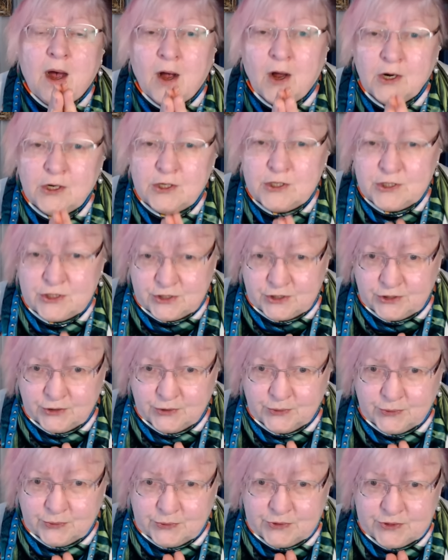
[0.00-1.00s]
are
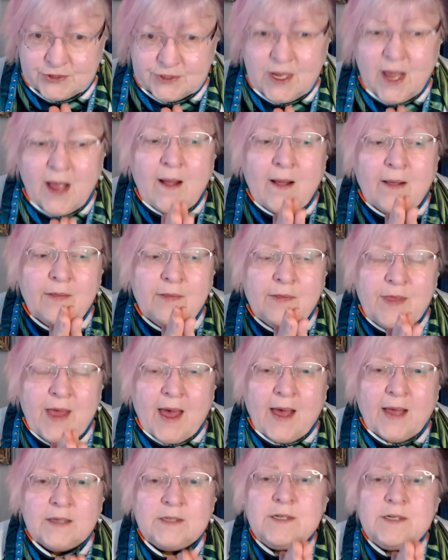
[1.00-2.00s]
shoes
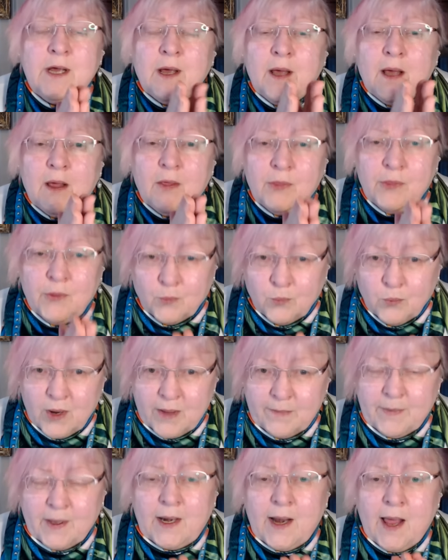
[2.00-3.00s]
that the
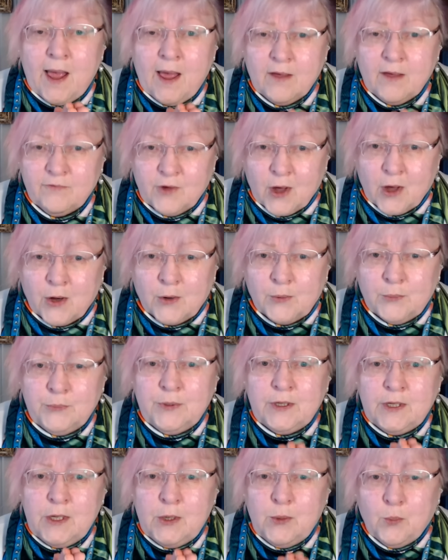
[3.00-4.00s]
women have
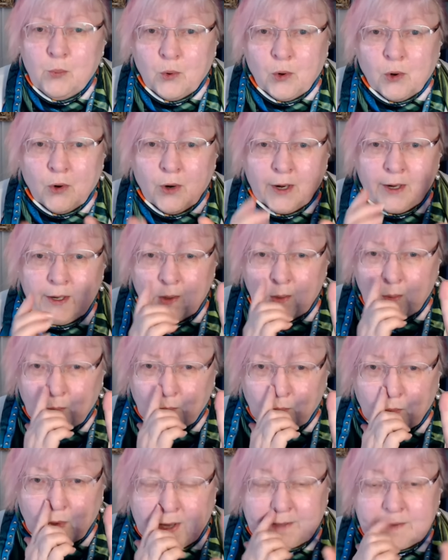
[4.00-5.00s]
only worn
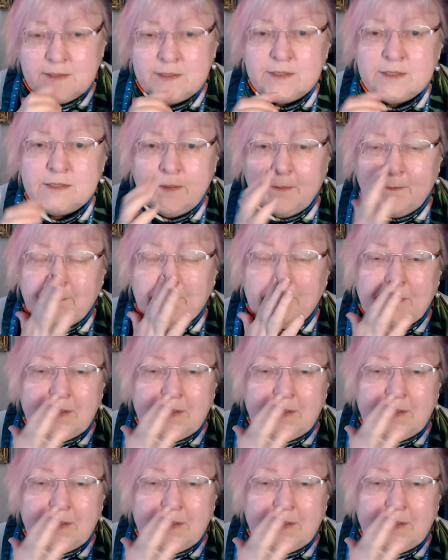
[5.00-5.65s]
once.